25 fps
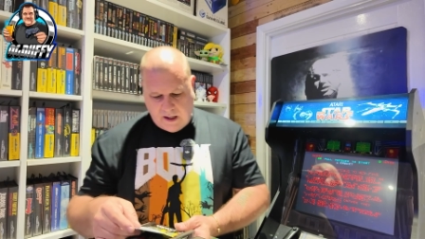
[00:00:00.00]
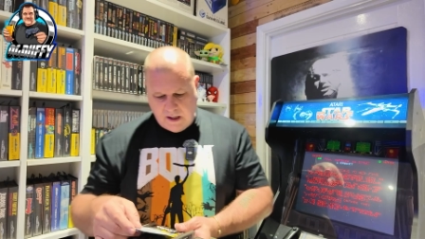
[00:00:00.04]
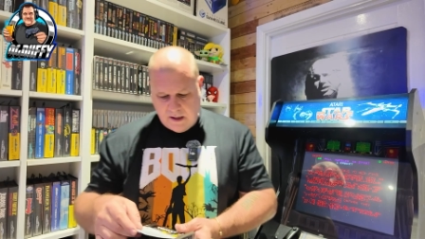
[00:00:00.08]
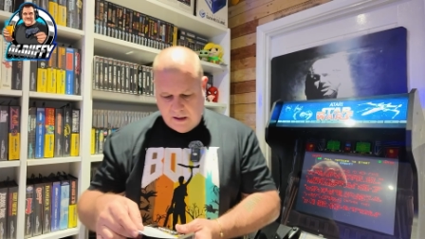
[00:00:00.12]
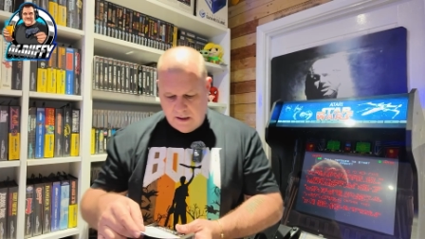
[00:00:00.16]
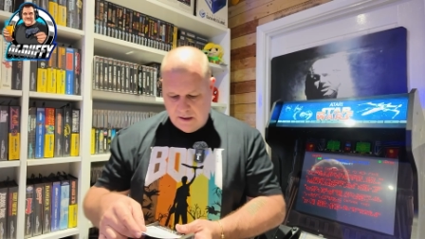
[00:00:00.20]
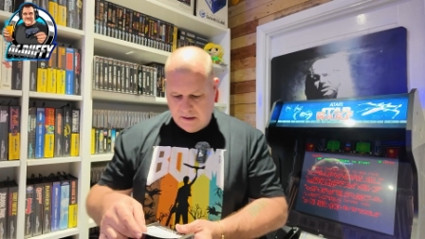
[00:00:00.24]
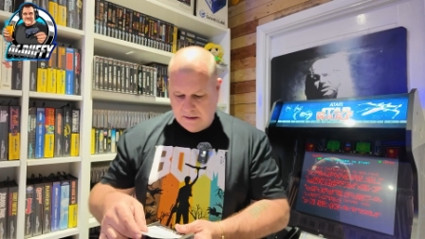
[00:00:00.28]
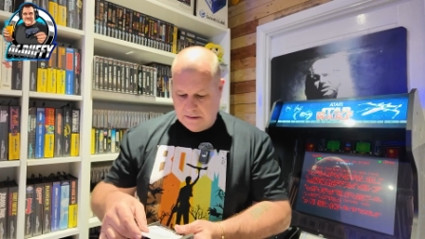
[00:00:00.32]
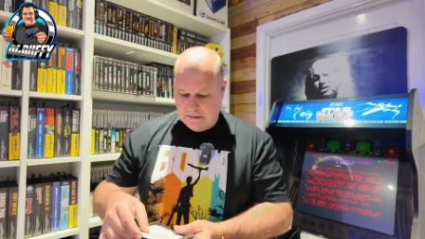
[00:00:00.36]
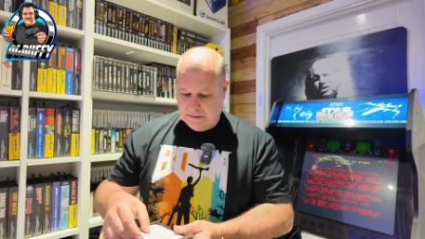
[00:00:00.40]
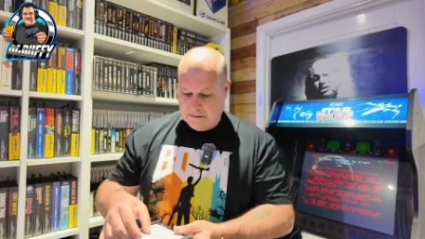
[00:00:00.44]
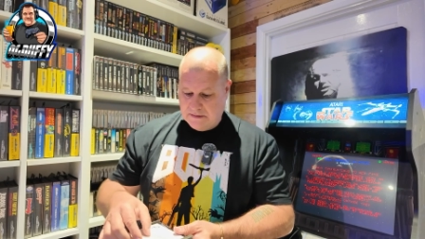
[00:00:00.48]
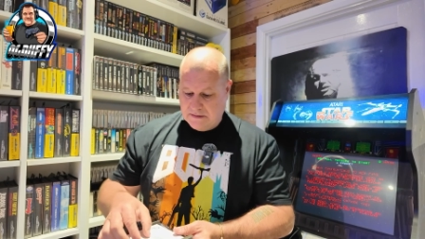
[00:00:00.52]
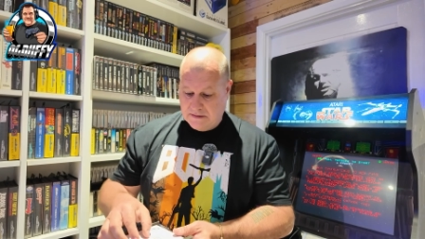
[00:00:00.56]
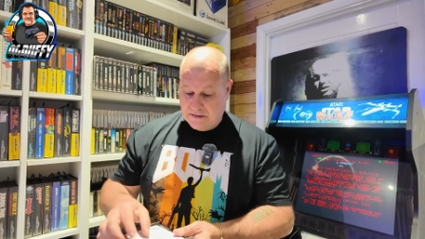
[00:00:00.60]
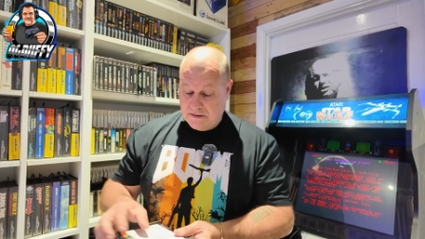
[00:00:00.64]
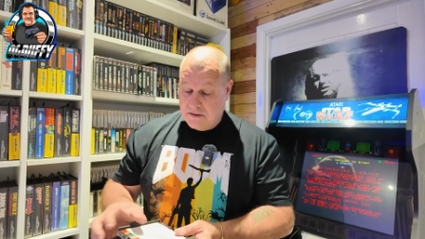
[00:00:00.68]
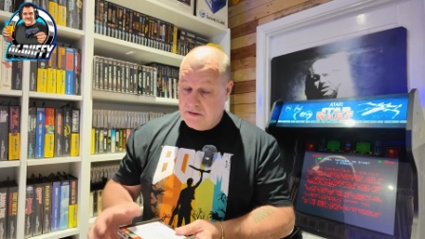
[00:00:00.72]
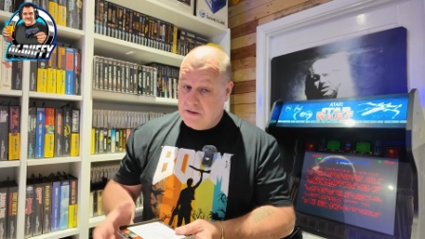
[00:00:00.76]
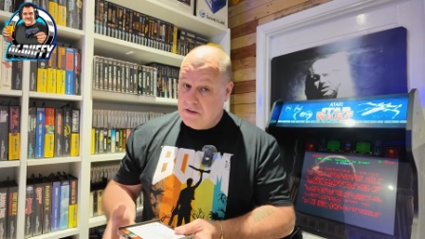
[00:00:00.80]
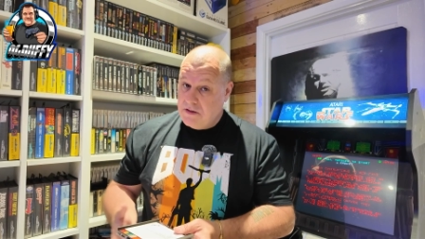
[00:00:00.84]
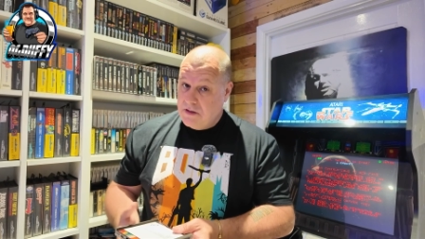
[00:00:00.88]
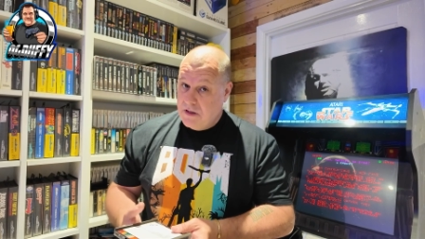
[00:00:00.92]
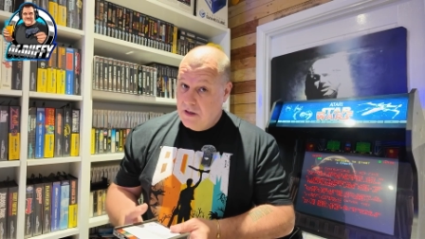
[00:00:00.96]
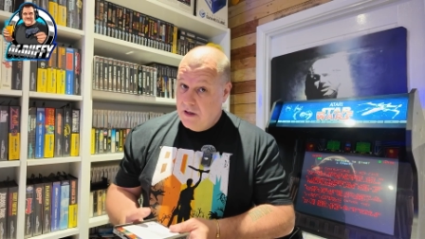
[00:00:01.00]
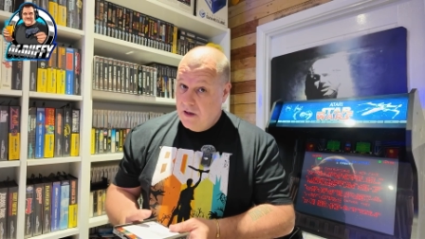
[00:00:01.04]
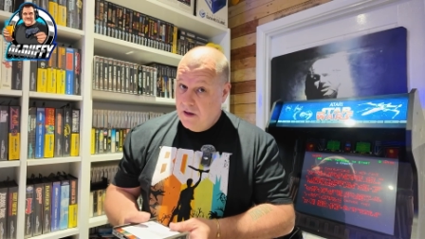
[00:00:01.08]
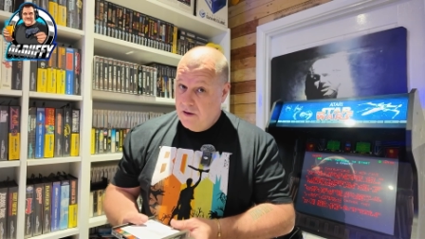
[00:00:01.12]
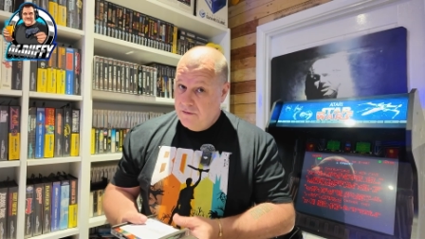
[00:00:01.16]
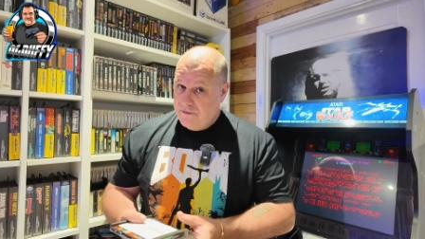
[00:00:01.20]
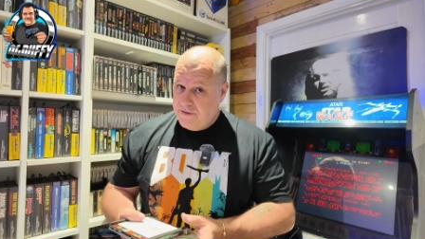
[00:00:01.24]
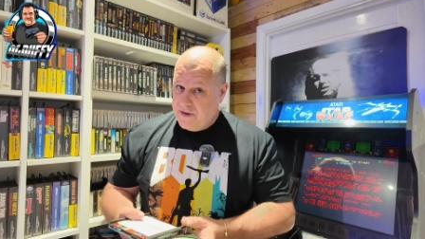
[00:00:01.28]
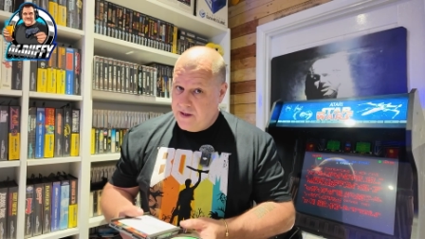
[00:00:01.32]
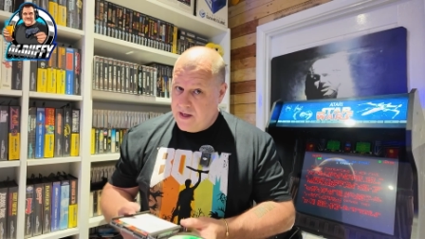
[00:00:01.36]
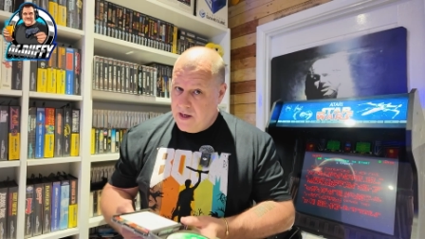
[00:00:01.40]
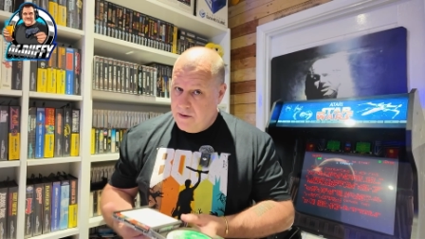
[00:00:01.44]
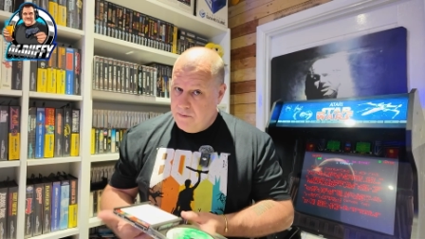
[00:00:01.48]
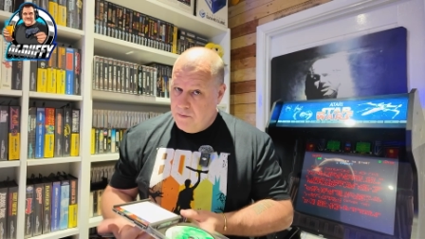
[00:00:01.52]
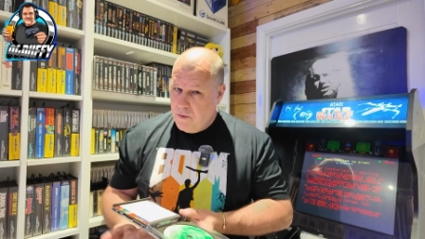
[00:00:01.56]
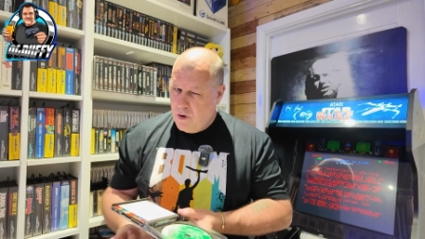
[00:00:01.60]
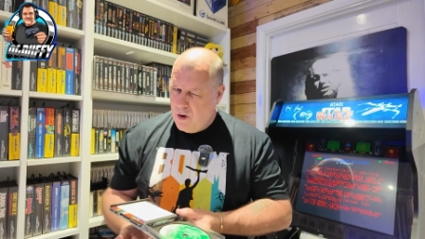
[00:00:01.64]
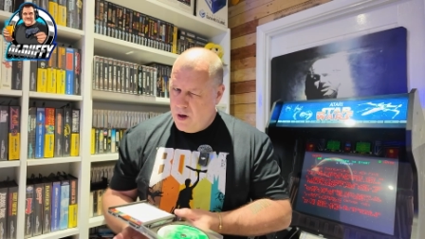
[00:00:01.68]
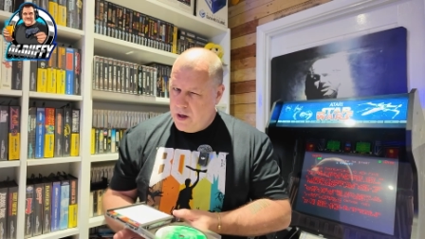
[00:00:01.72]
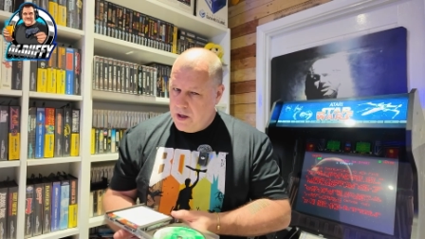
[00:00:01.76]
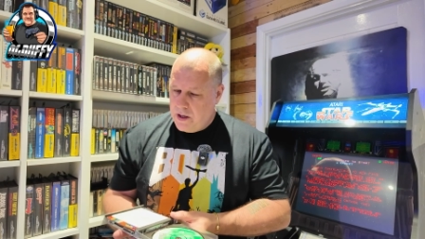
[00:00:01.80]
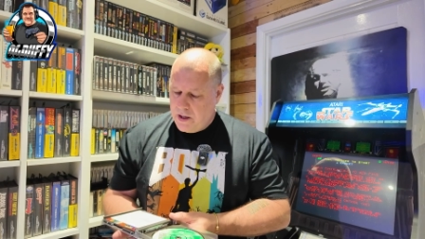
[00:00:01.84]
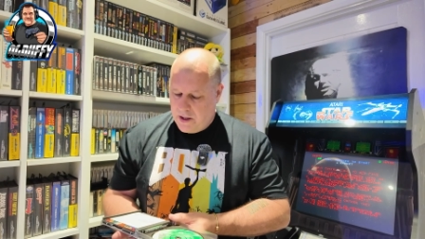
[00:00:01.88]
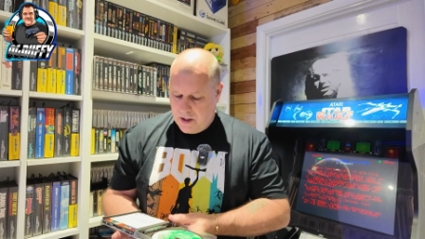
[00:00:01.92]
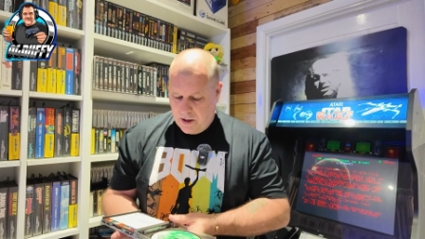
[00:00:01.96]
I think it
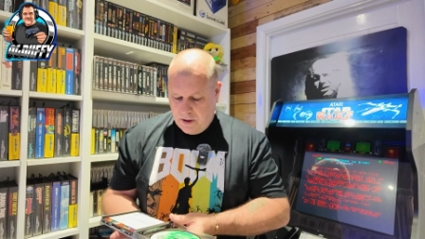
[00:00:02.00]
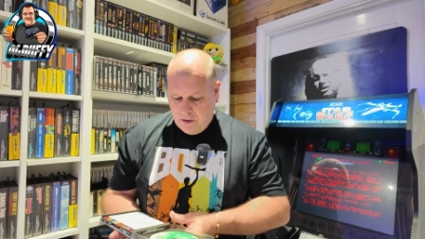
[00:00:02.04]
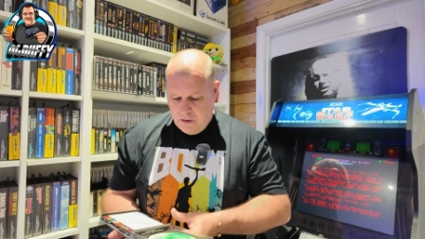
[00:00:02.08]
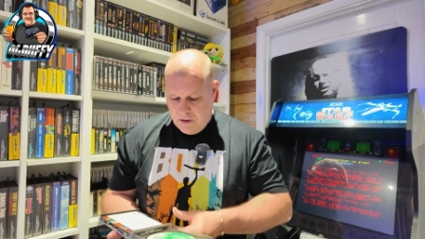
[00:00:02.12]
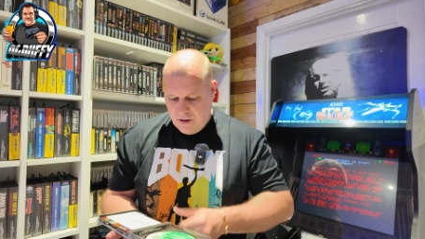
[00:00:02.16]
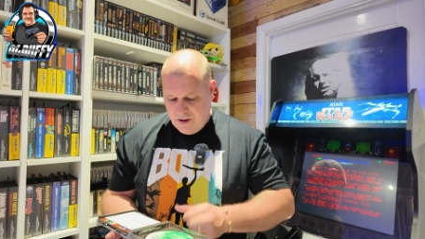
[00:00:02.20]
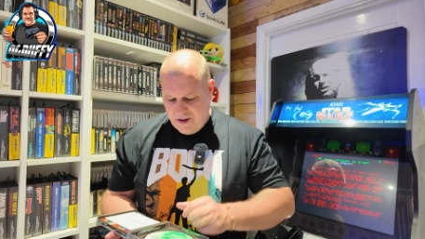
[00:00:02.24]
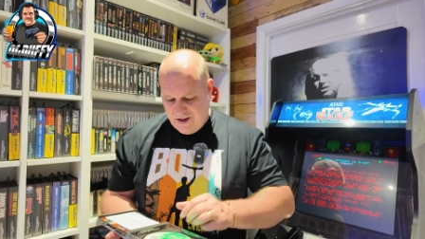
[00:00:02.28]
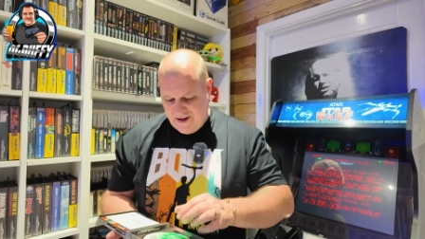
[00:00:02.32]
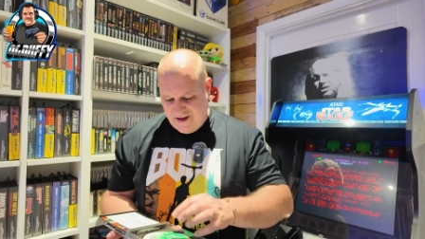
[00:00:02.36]
might, you know.